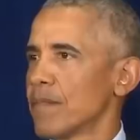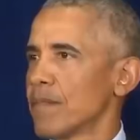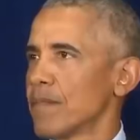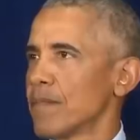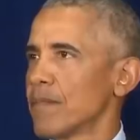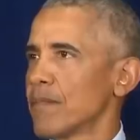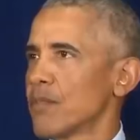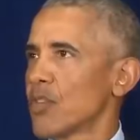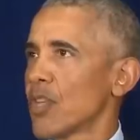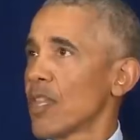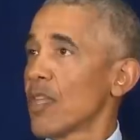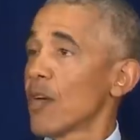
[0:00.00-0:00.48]

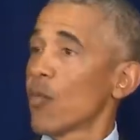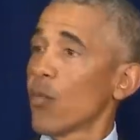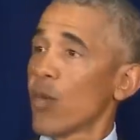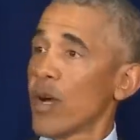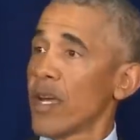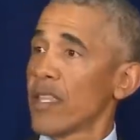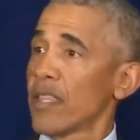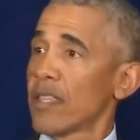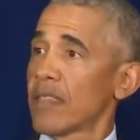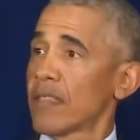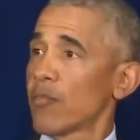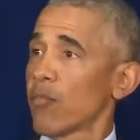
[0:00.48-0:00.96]
So that
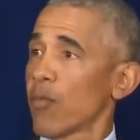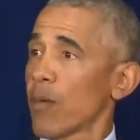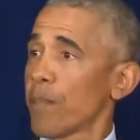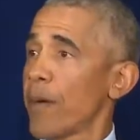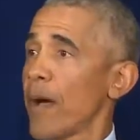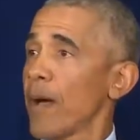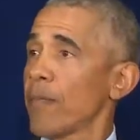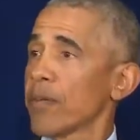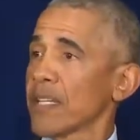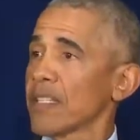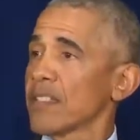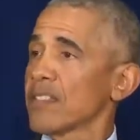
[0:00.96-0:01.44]
with
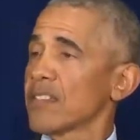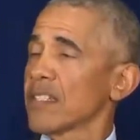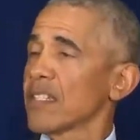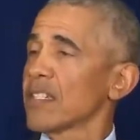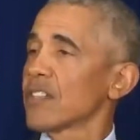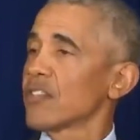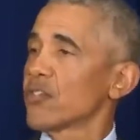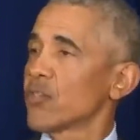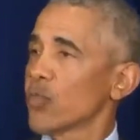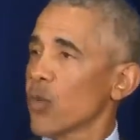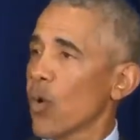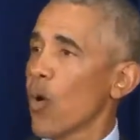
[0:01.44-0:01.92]
Republicans in
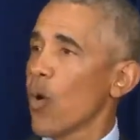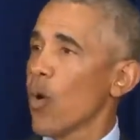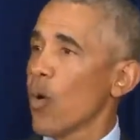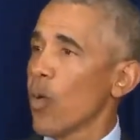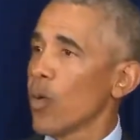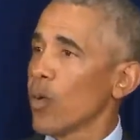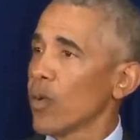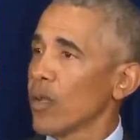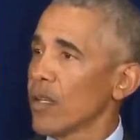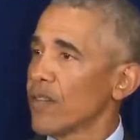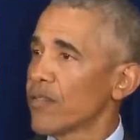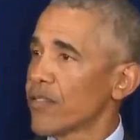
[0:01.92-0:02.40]

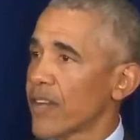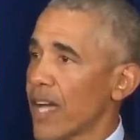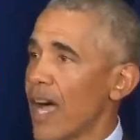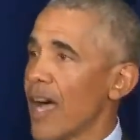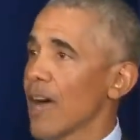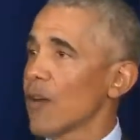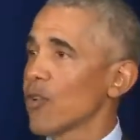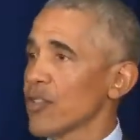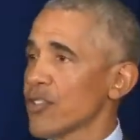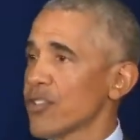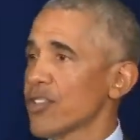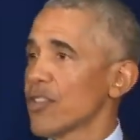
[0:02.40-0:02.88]
control of
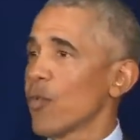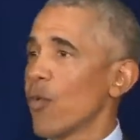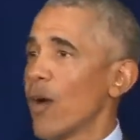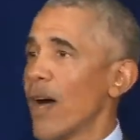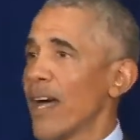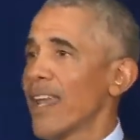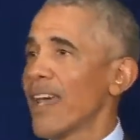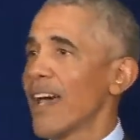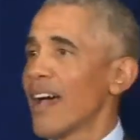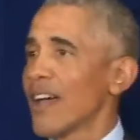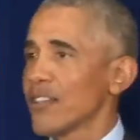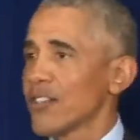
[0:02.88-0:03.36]
Congress and the
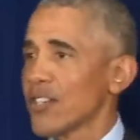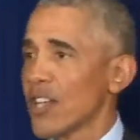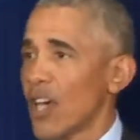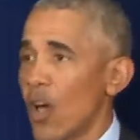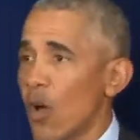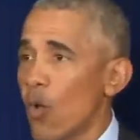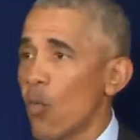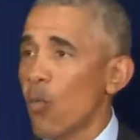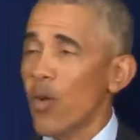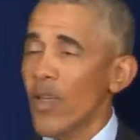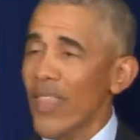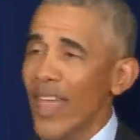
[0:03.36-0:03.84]
White House,
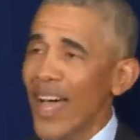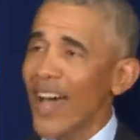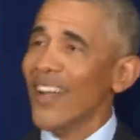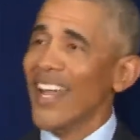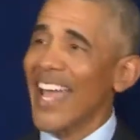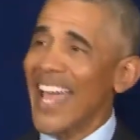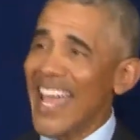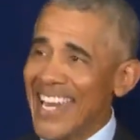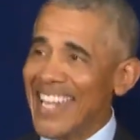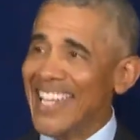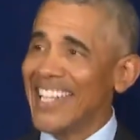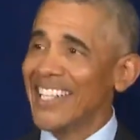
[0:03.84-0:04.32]
without
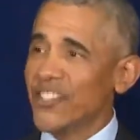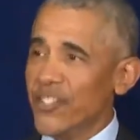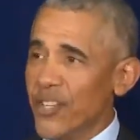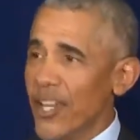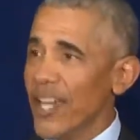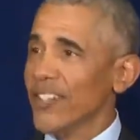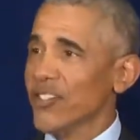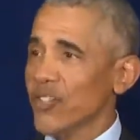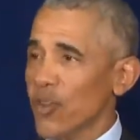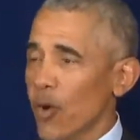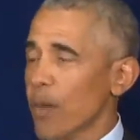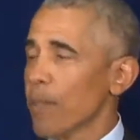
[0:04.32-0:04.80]
any
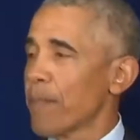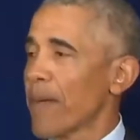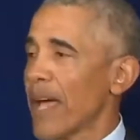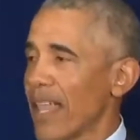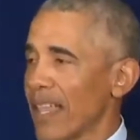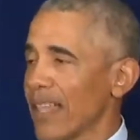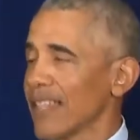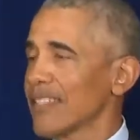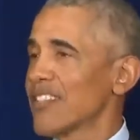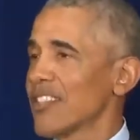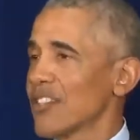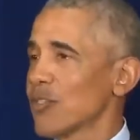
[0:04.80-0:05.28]
checks or
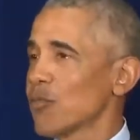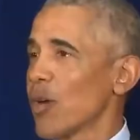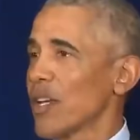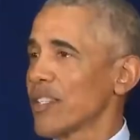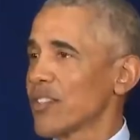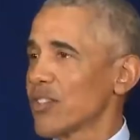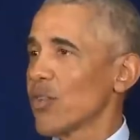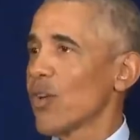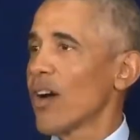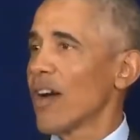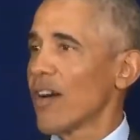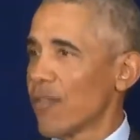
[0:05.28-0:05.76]
balances
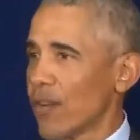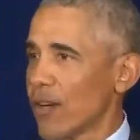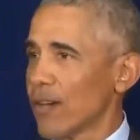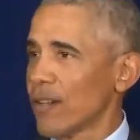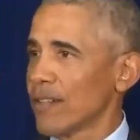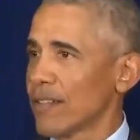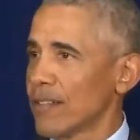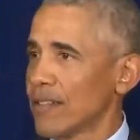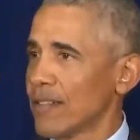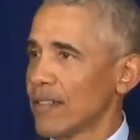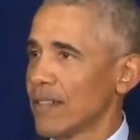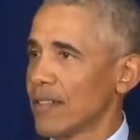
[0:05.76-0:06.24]
whatsoever,
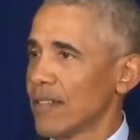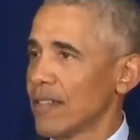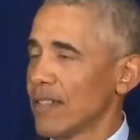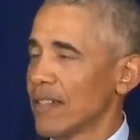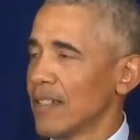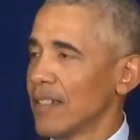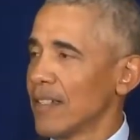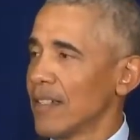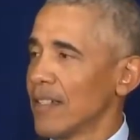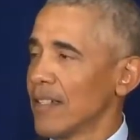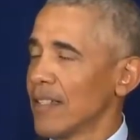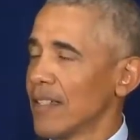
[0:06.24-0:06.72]

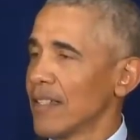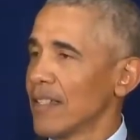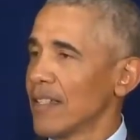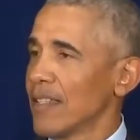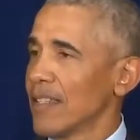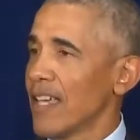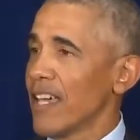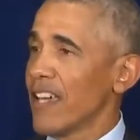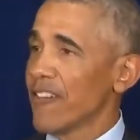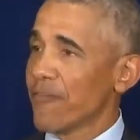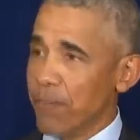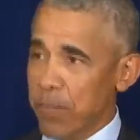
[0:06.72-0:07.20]

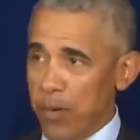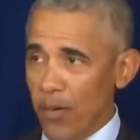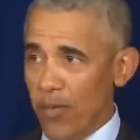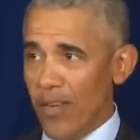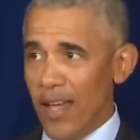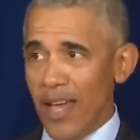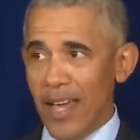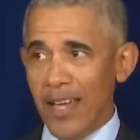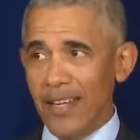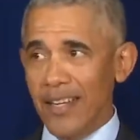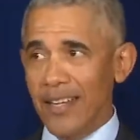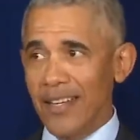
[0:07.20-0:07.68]
they've
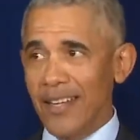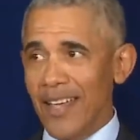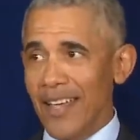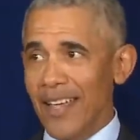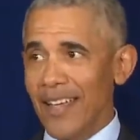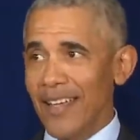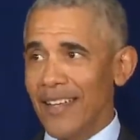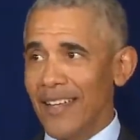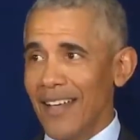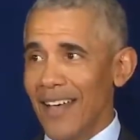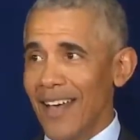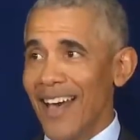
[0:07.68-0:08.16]
provided
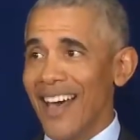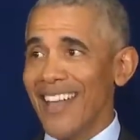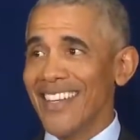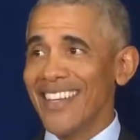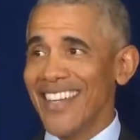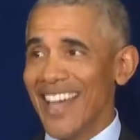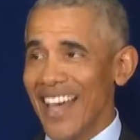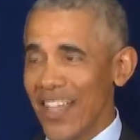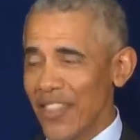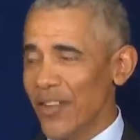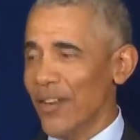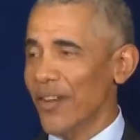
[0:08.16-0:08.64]

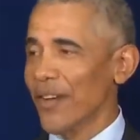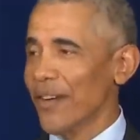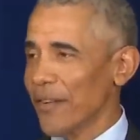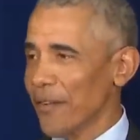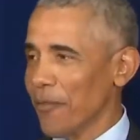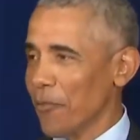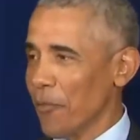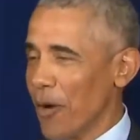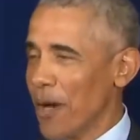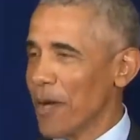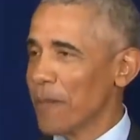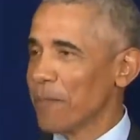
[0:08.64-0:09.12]
another
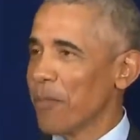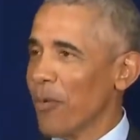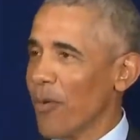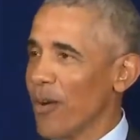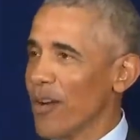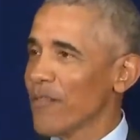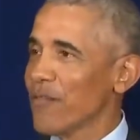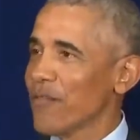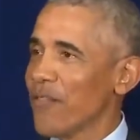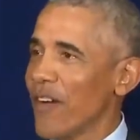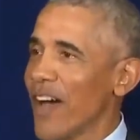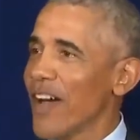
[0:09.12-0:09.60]
one
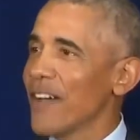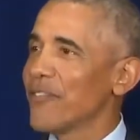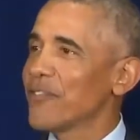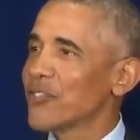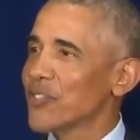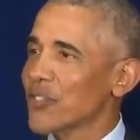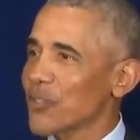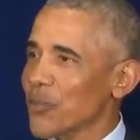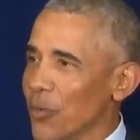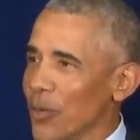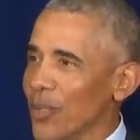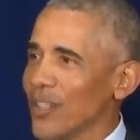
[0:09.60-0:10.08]
point five
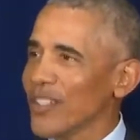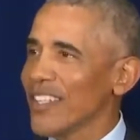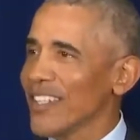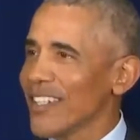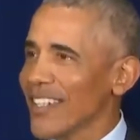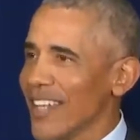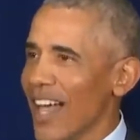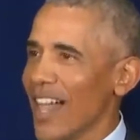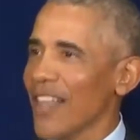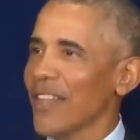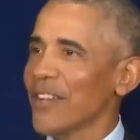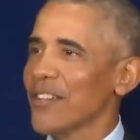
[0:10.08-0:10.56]
trillion
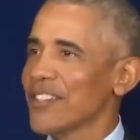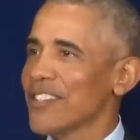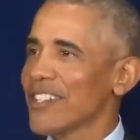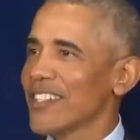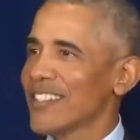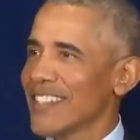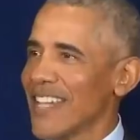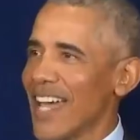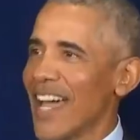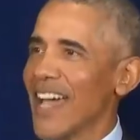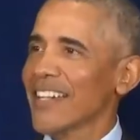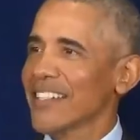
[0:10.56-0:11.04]
dollars in
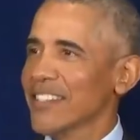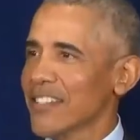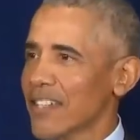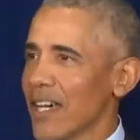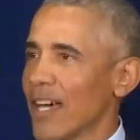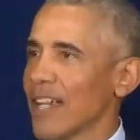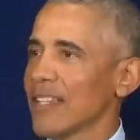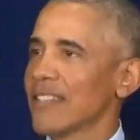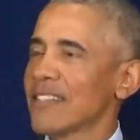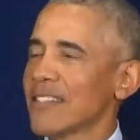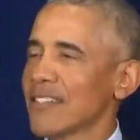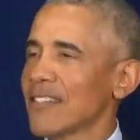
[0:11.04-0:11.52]
tax
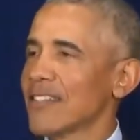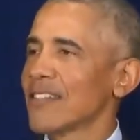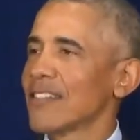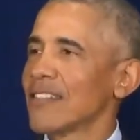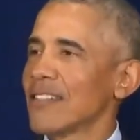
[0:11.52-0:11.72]
cuts